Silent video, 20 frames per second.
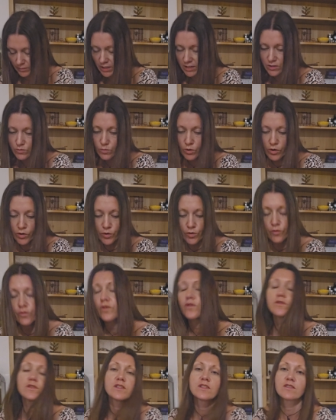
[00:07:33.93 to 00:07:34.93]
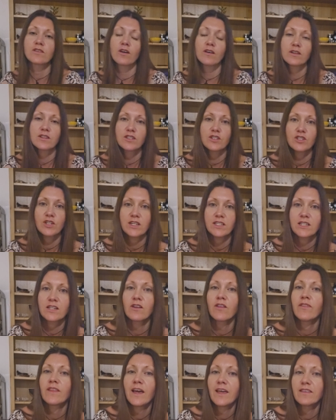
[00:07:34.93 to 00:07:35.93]
That's what Uruz is kind of
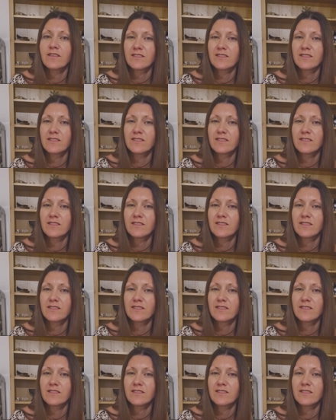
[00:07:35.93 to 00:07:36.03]
suggesting on there.